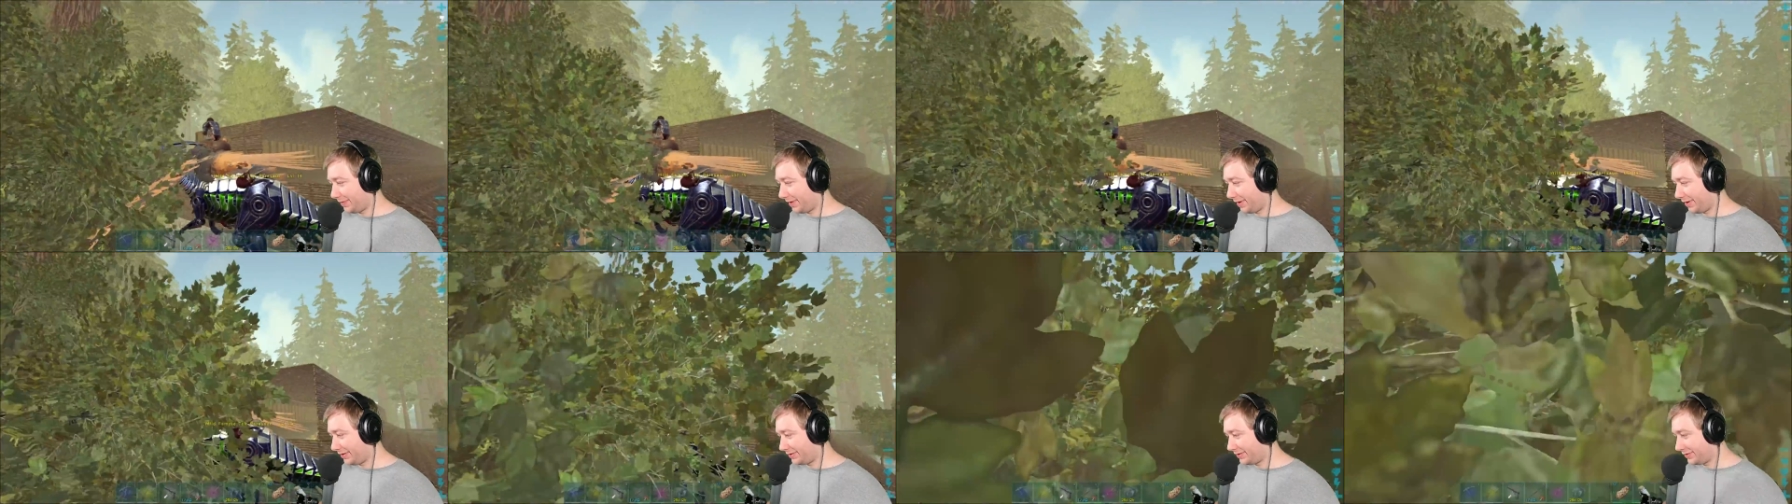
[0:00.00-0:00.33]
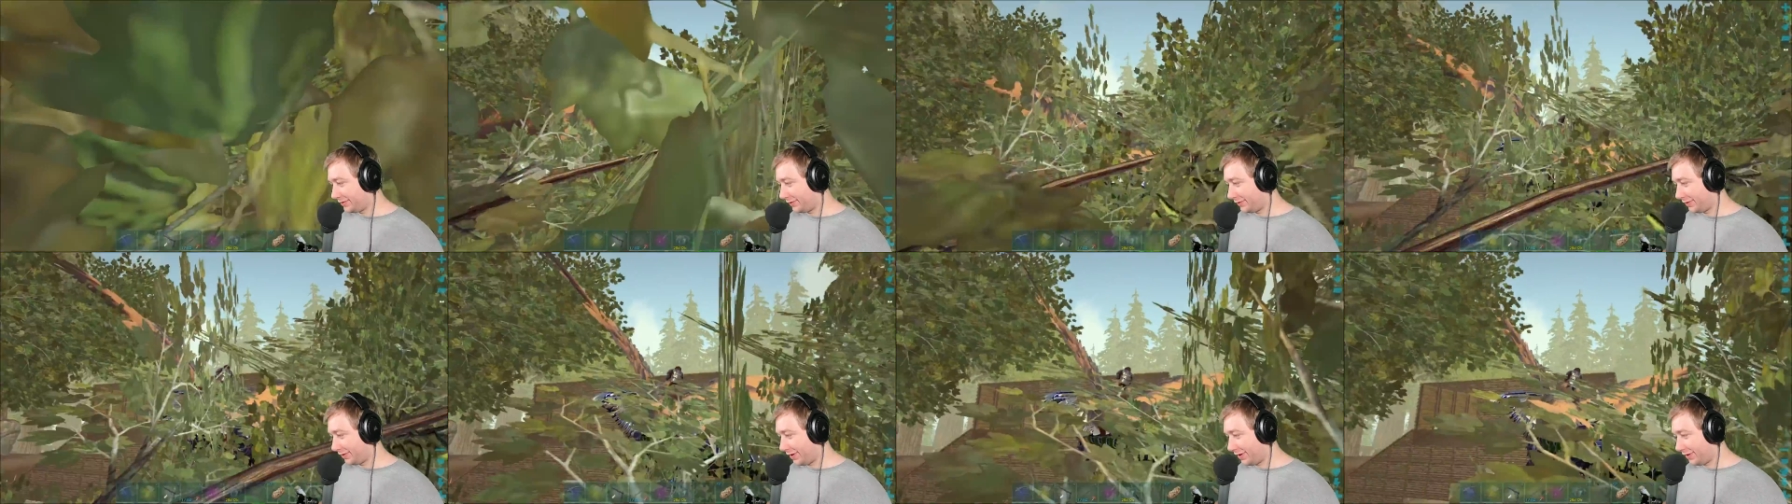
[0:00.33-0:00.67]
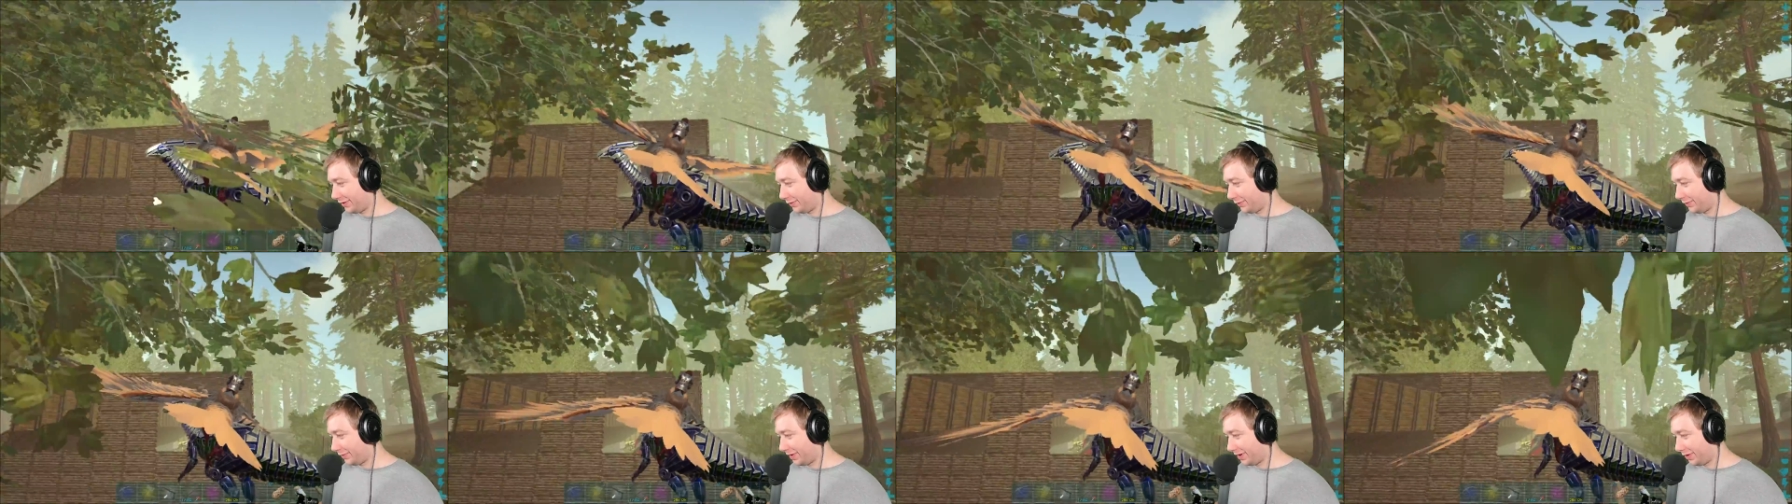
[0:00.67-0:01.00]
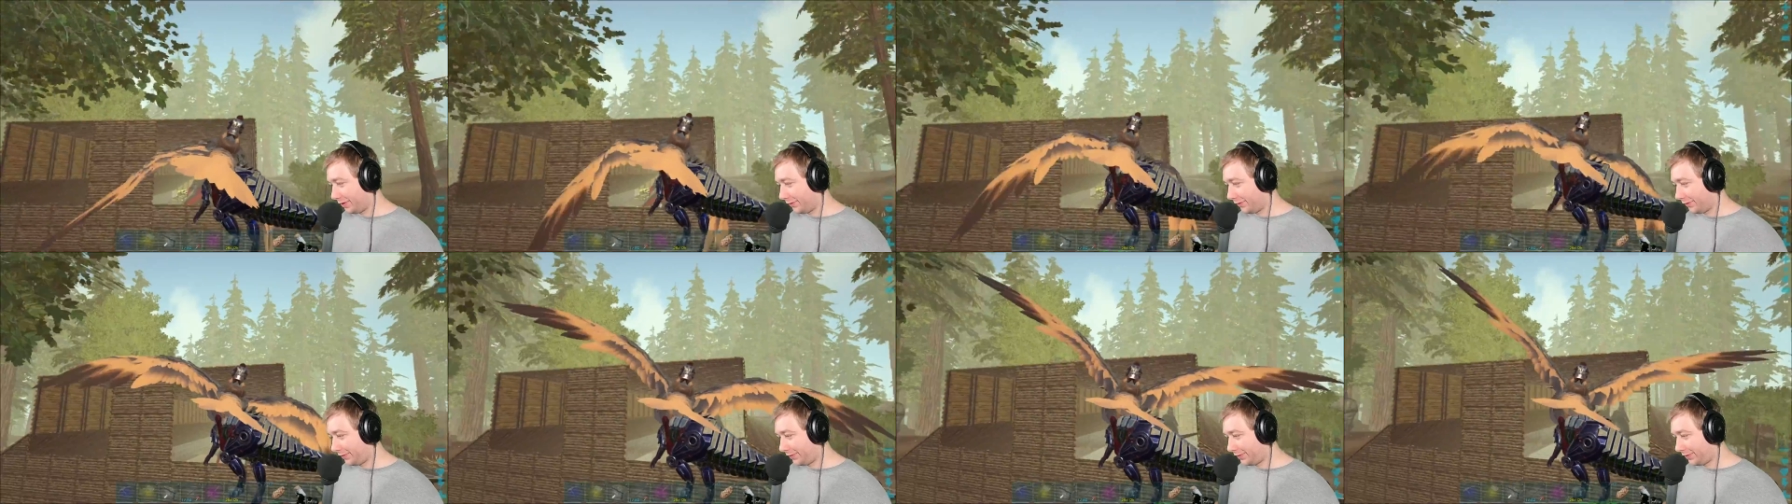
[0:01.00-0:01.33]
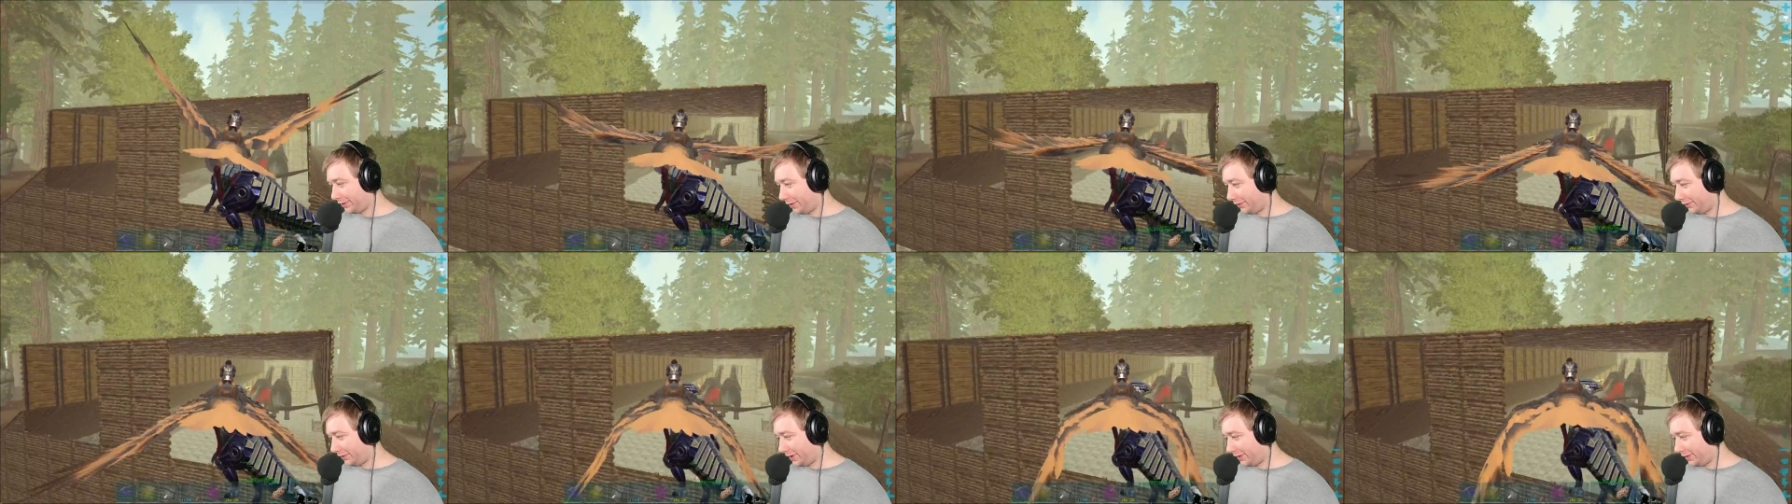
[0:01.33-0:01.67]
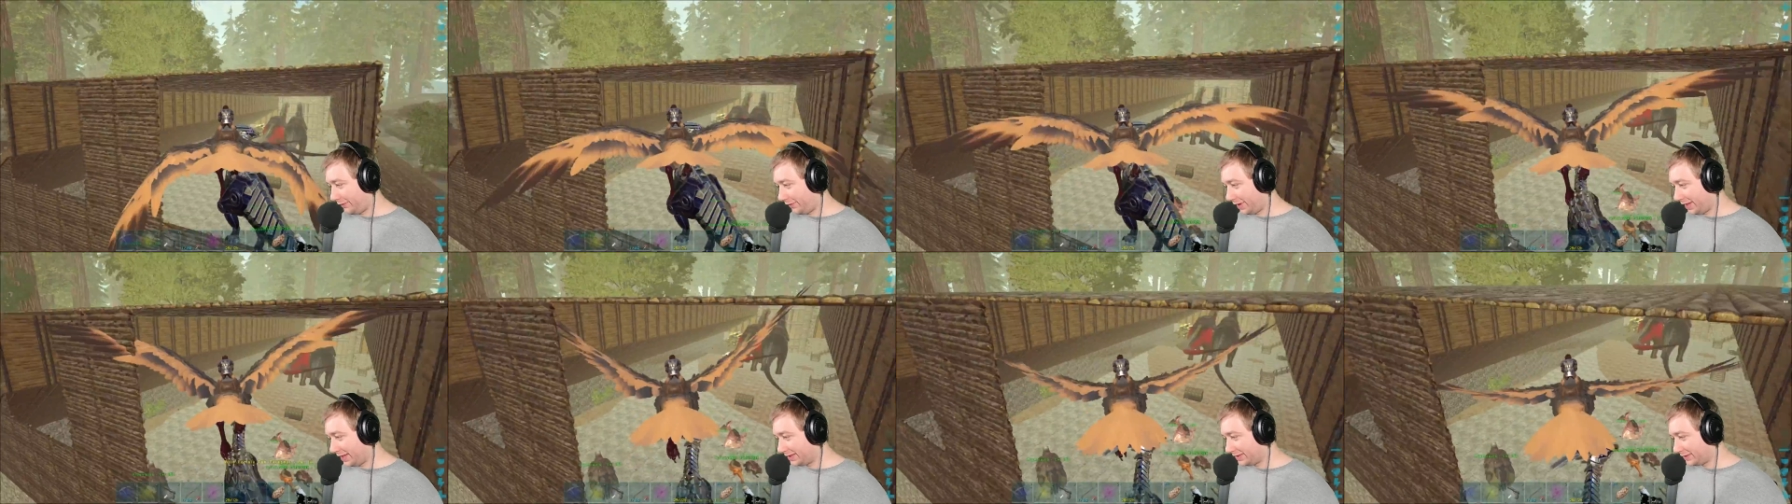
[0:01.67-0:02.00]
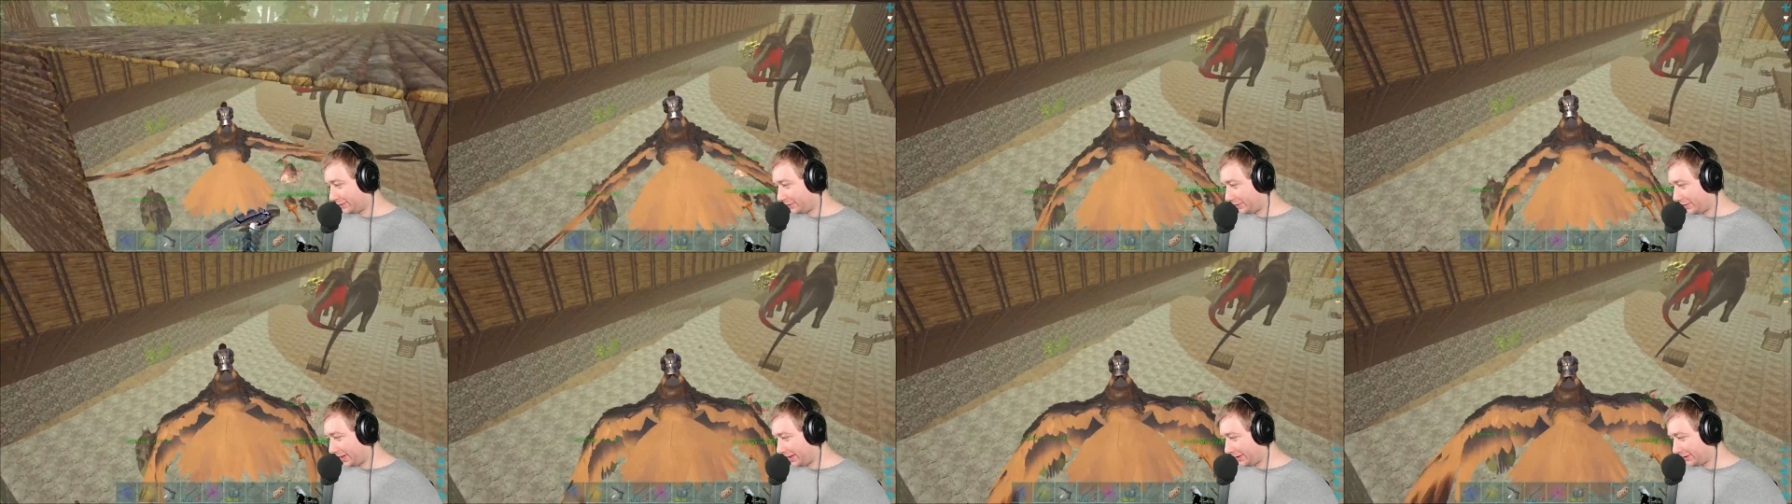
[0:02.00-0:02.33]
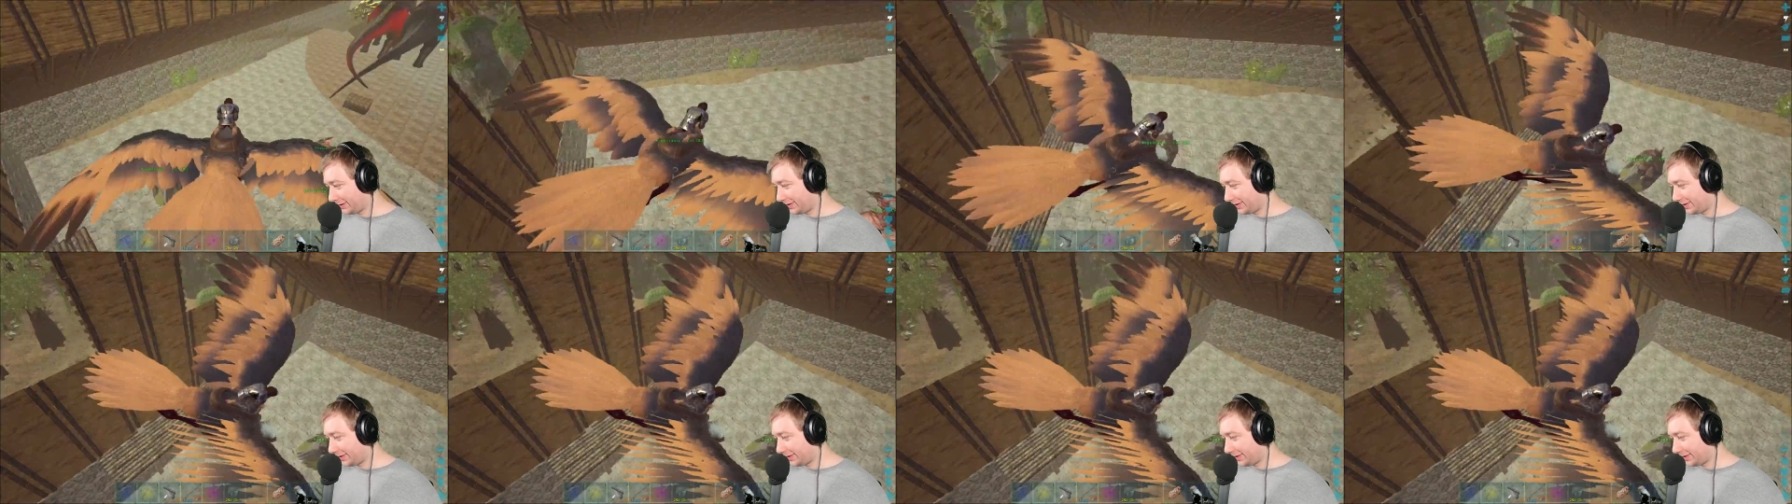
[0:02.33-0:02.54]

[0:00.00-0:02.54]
parasaur on the way over, low level as well.